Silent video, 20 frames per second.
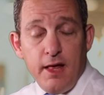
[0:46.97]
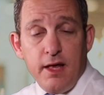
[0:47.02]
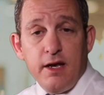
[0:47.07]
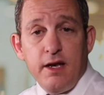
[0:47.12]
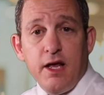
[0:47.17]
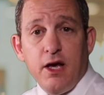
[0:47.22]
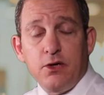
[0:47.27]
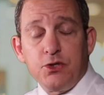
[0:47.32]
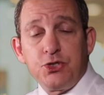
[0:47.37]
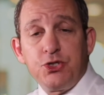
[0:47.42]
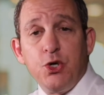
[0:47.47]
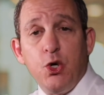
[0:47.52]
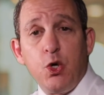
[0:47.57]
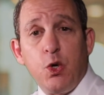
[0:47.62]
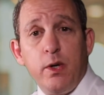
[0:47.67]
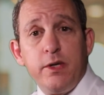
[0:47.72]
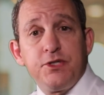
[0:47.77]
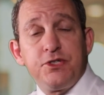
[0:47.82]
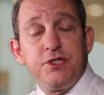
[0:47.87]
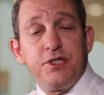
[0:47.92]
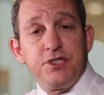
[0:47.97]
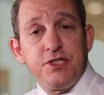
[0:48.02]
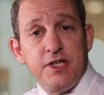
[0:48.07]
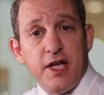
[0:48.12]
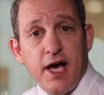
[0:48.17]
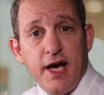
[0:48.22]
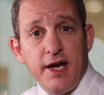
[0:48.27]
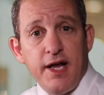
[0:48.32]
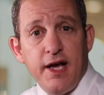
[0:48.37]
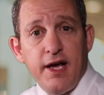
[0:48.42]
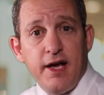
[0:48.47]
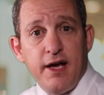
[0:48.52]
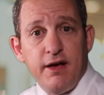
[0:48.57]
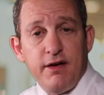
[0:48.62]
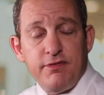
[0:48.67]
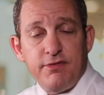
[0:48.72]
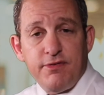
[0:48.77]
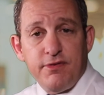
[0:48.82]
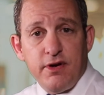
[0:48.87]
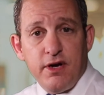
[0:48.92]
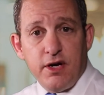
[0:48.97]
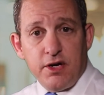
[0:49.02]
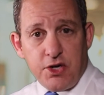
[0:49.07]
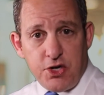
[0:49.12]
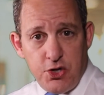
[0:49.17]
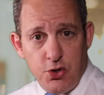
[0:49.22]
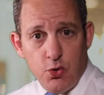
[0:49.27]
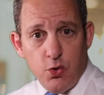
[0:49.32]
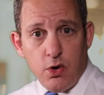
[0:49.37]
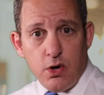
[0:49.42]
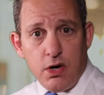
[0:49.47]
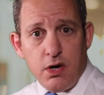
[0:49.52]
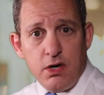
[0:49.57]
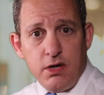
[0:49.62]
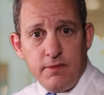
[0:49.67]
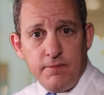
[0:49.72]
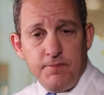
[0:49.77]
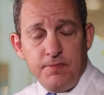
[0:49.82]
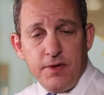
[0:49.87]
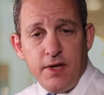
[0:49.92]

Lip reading: Now, Sjogrens does not have a cure.